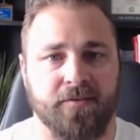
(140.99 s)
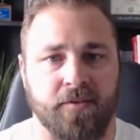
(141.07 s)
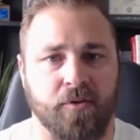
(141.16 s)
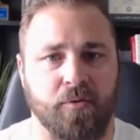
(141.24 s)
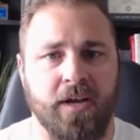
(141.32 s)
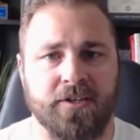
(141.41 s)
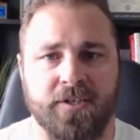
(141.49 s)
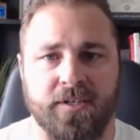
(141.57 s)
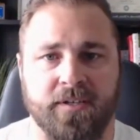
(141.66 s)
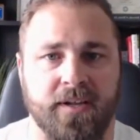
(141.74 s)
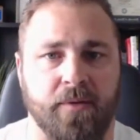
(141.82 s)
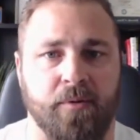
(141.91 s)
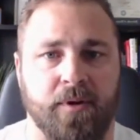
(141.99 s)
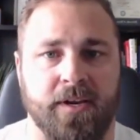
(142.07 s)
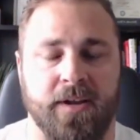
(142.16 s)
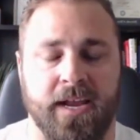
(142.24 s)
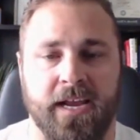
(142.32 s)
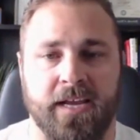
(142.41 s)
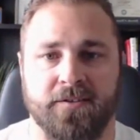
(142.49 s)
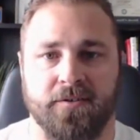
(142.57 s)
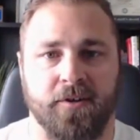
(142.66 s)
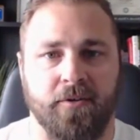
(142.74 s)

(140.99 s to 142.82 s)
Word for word: So the question that I want you to answer and